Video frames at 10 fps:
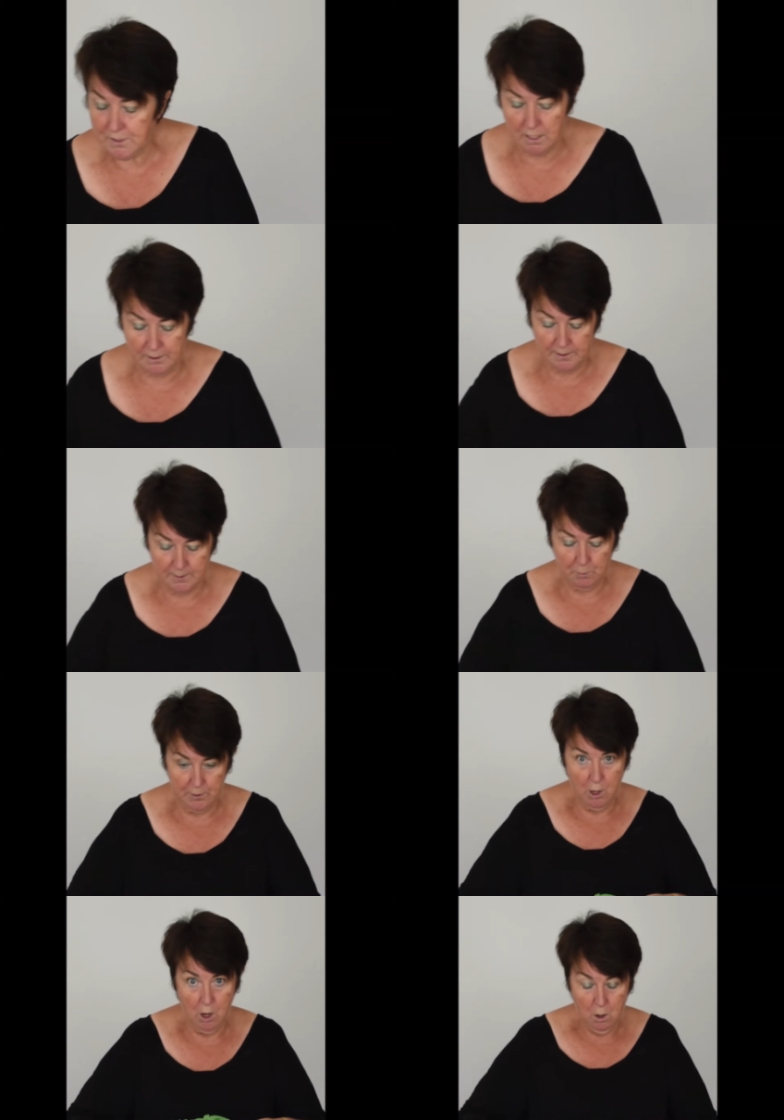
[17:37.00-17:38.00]
done is with
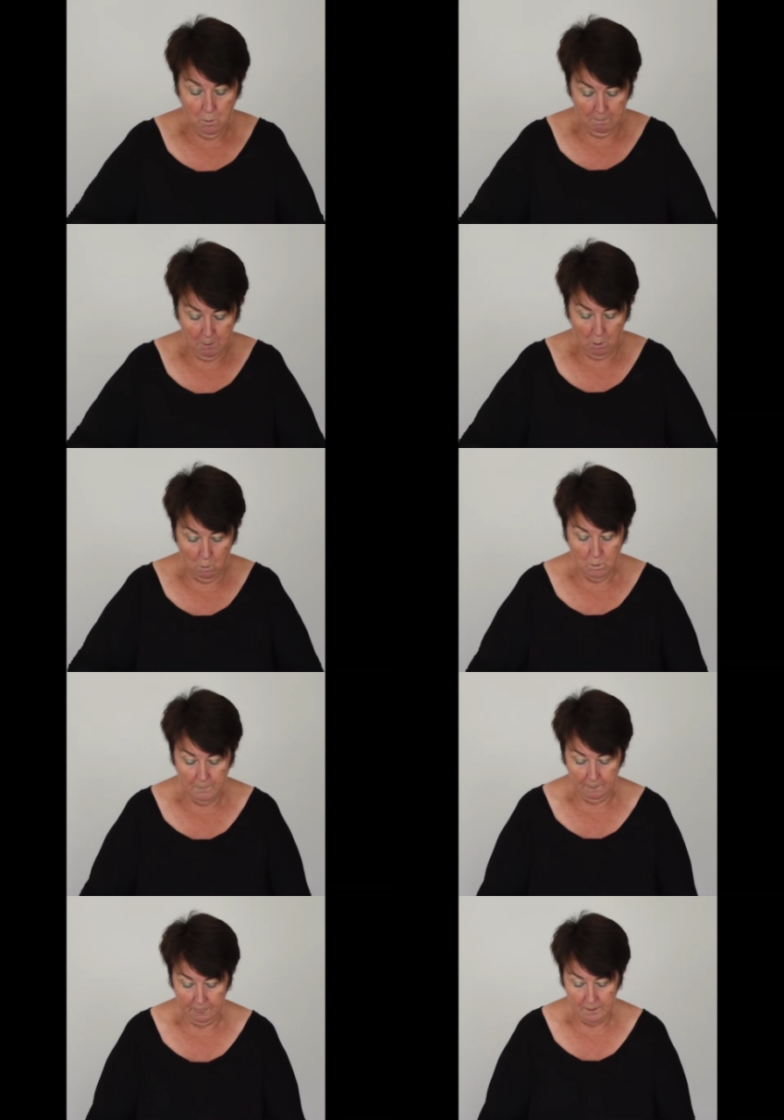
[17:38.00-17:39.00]
a lower bowl,
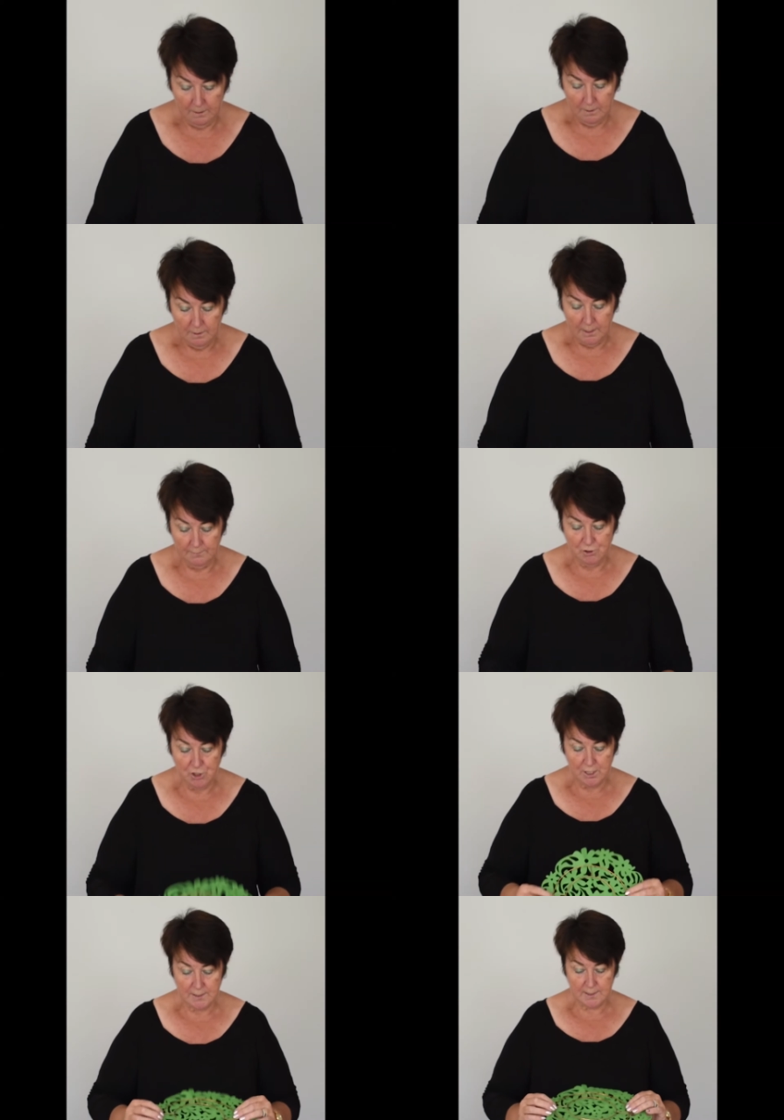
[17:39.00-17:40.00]
I've
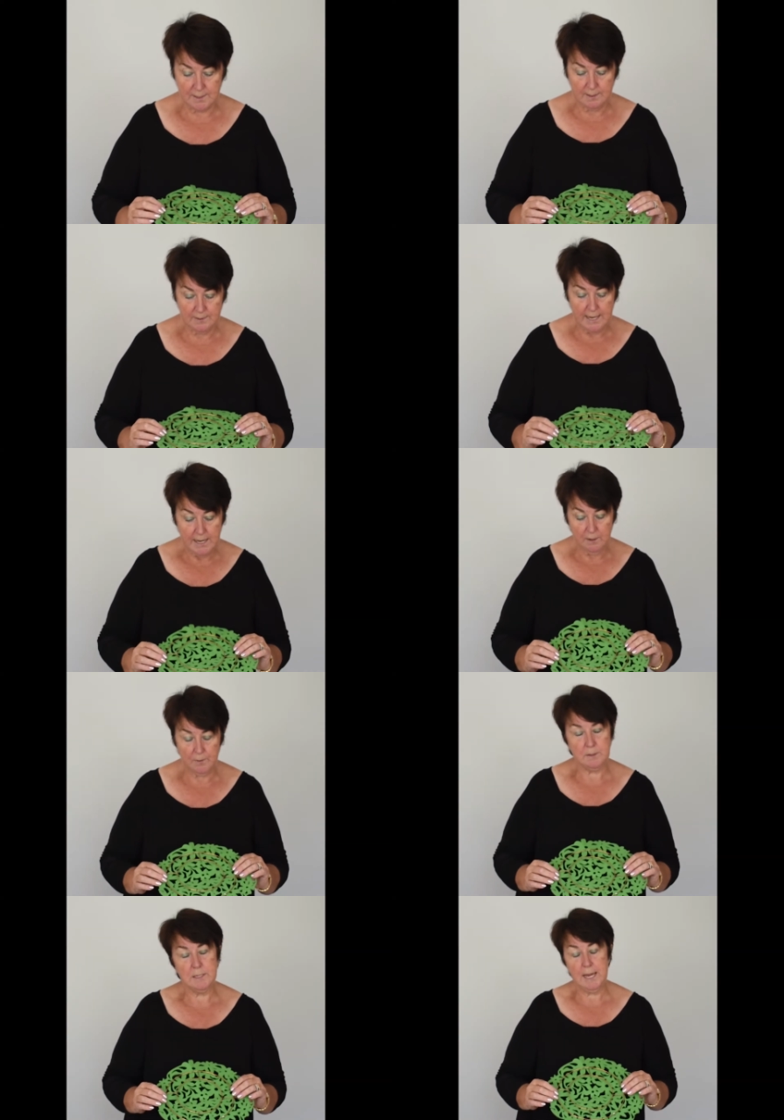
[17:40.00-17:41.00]
just taken
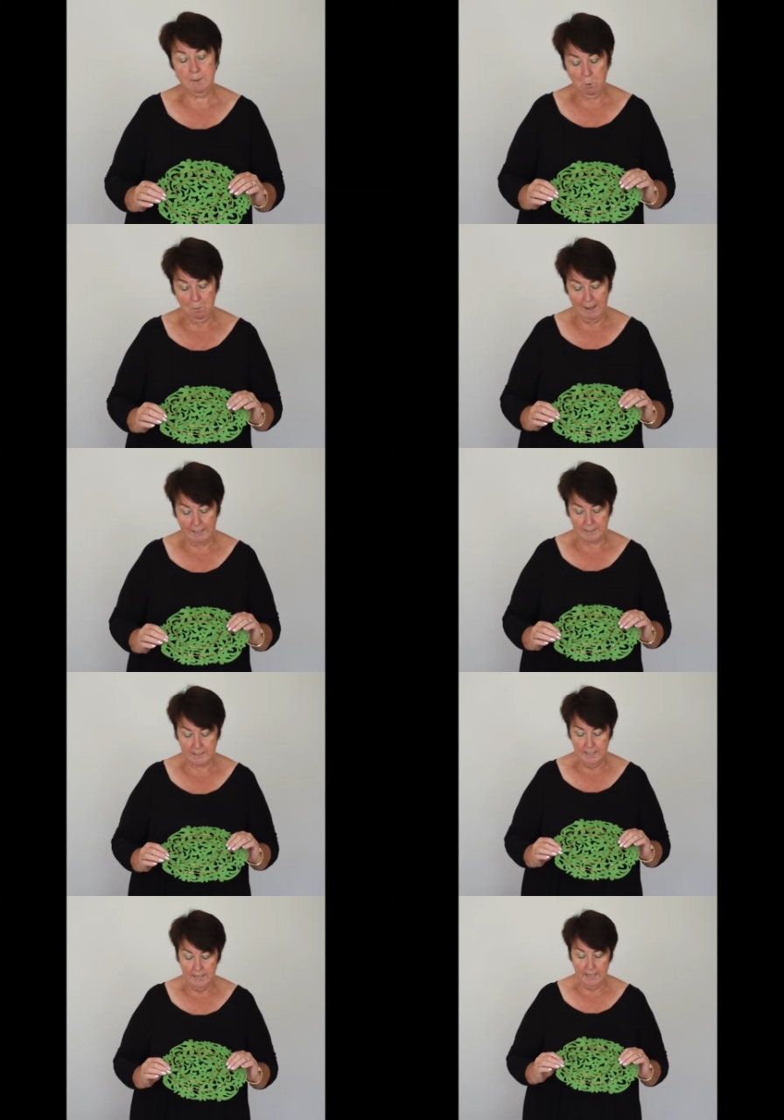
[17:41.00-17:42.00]
the table mat
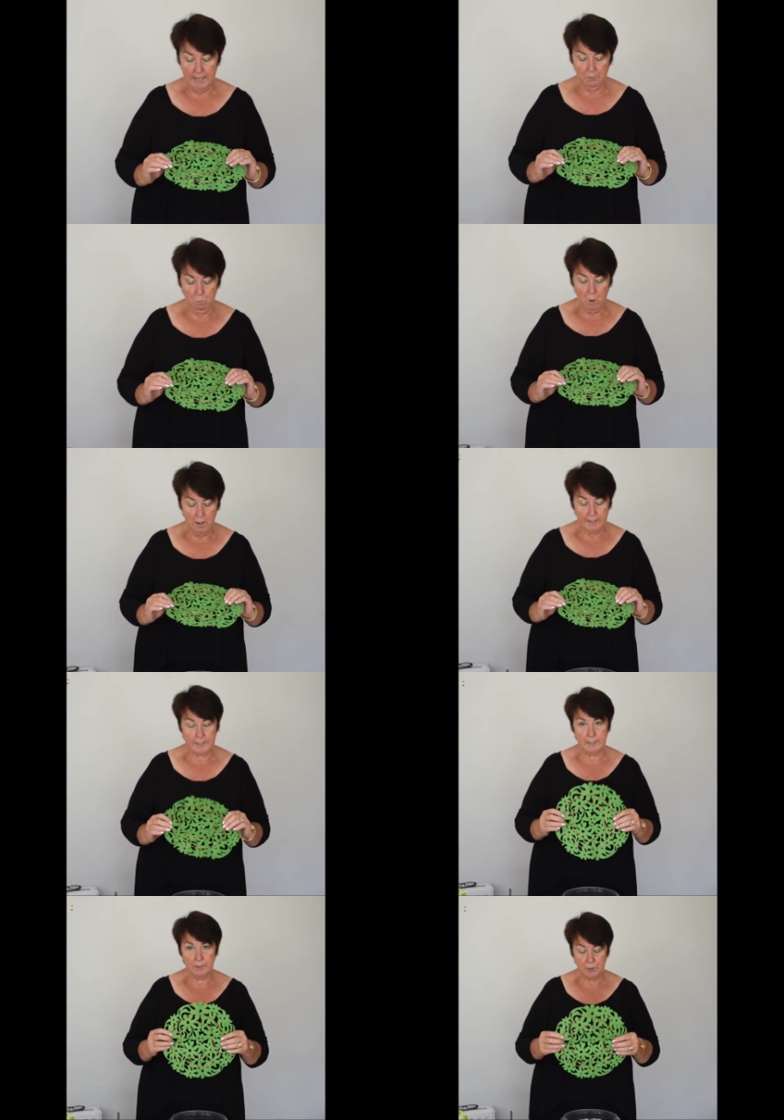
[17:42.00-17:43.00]
and wired
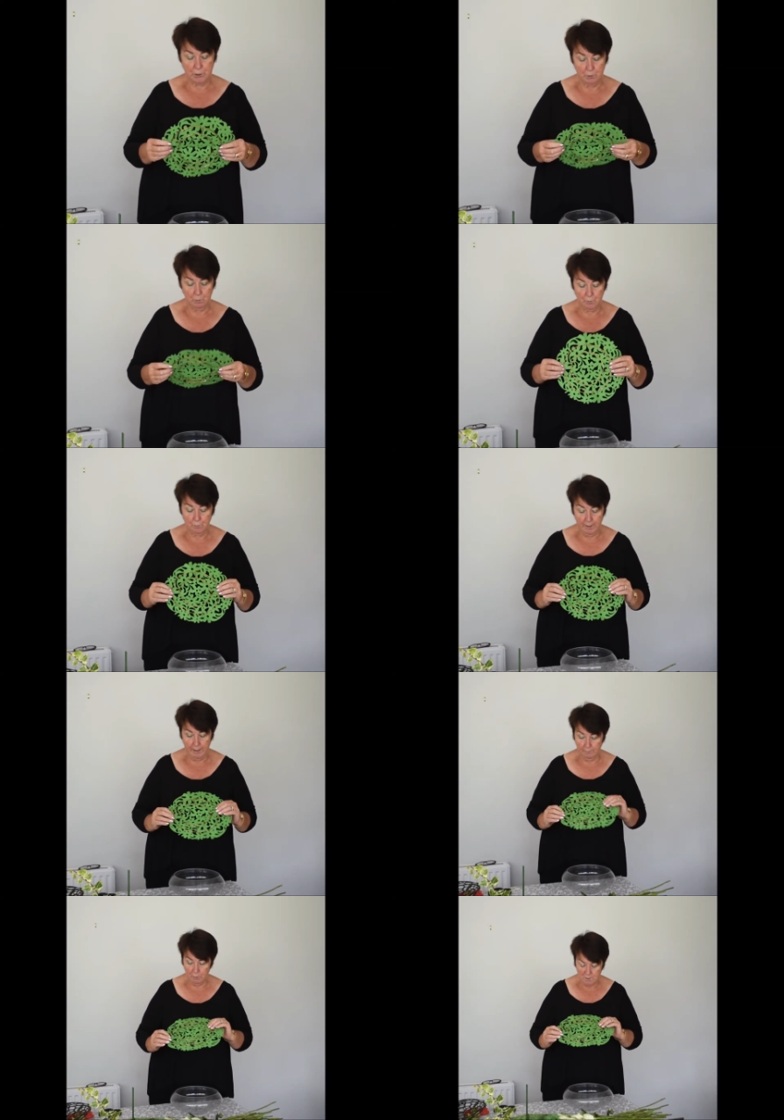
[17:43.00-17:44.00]
it to the ring.
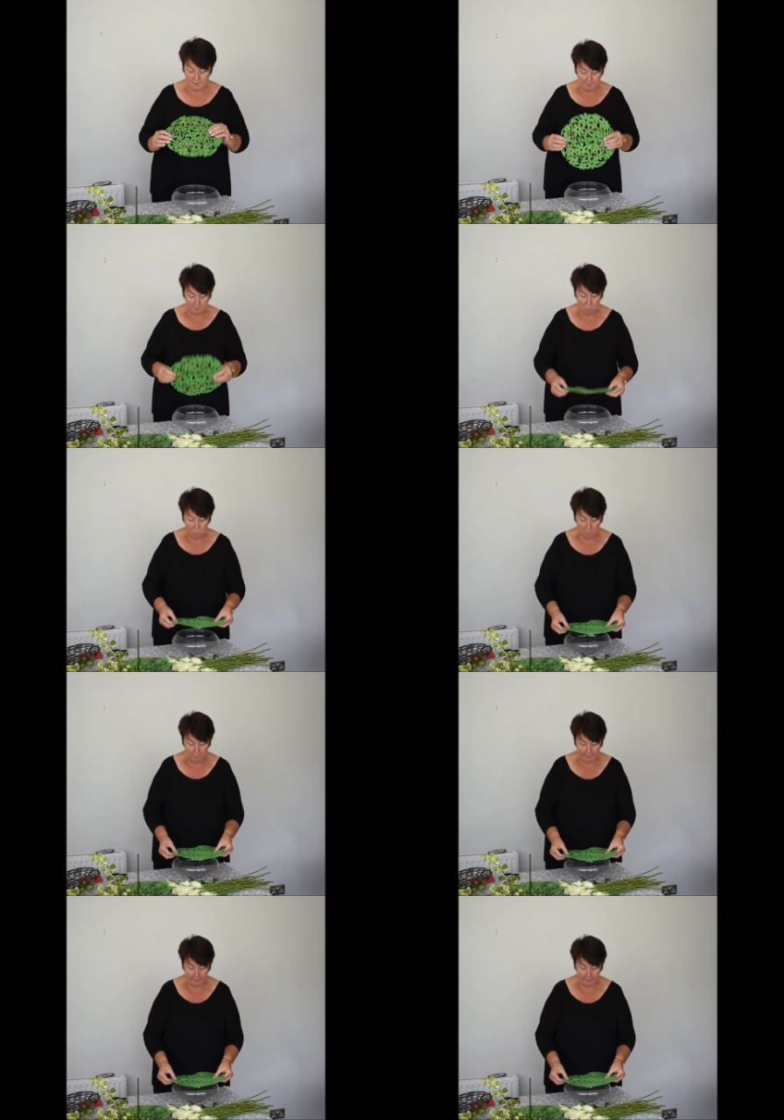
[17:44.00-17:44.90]
I've used a smaller one